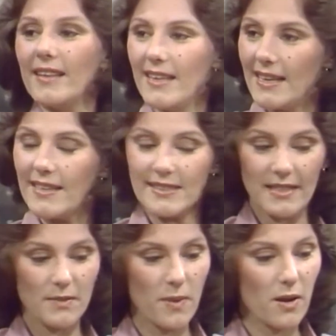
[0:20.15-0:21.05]
Yes.
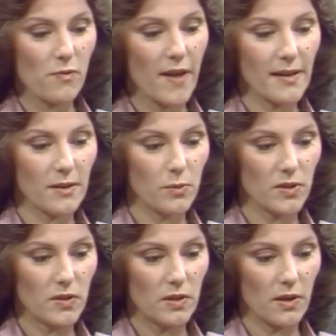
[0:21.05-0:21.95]
As a matter of fact, it
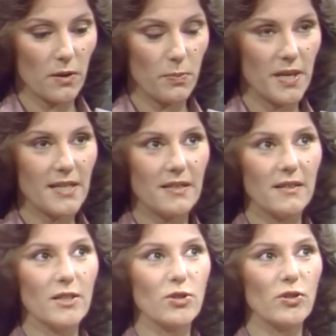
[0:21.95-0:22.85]
was uh, Pete's
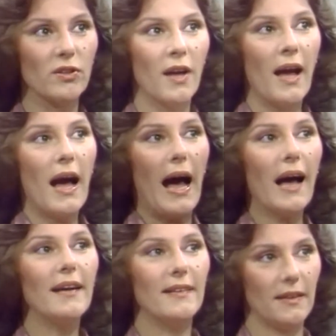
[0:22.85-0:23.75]
initial
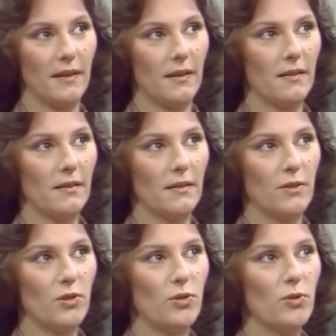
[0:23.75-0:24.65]
idea
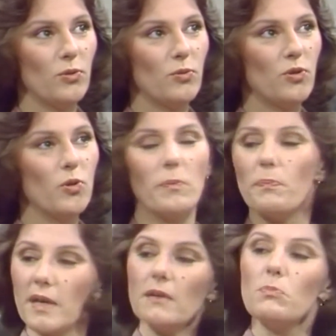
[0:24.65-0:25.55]
to do a
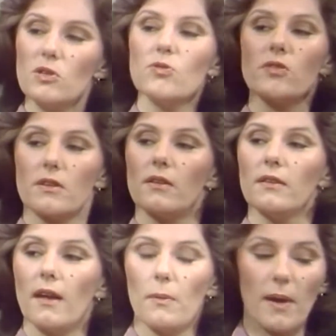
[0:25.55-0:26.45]
big
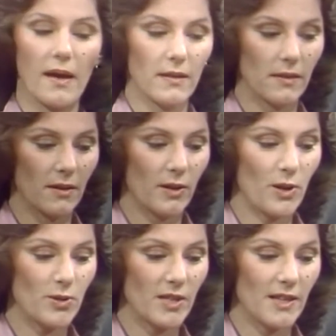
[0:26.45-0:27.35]
musical about the
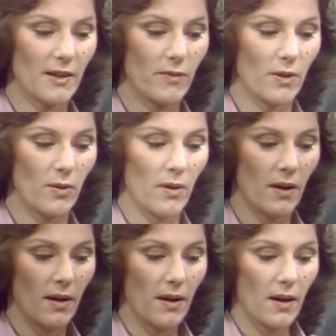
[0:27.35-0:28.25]
closing of a,
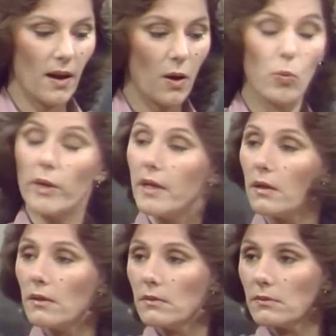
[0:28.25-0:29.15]
a
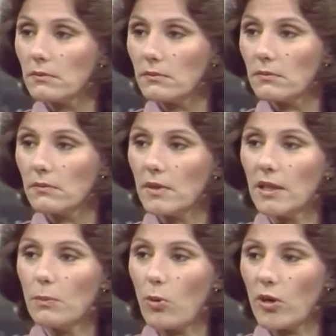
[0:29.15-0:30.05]
real
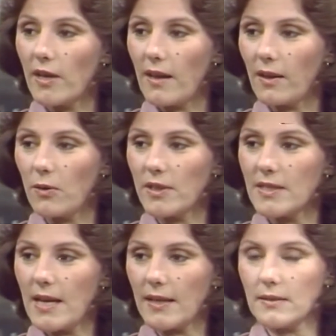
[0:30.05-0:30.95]
Little Bordello
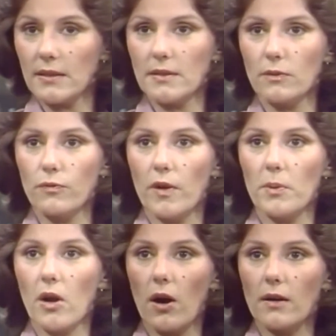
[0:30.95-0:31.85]
in Texas
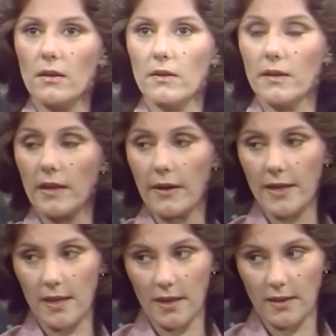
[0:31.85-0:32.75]
from an article that
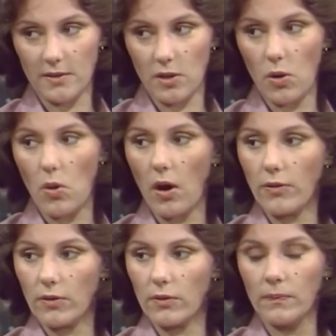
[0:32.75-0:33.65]
Larry King, his
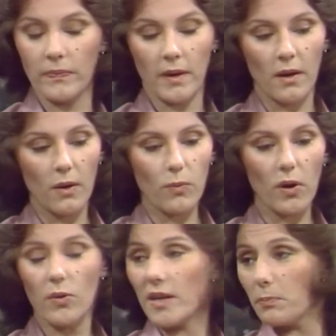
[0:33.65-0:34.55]
co-author,
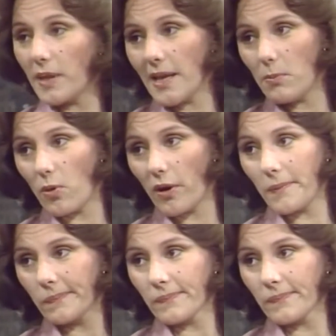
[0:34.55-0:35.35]
wrote in Playboy.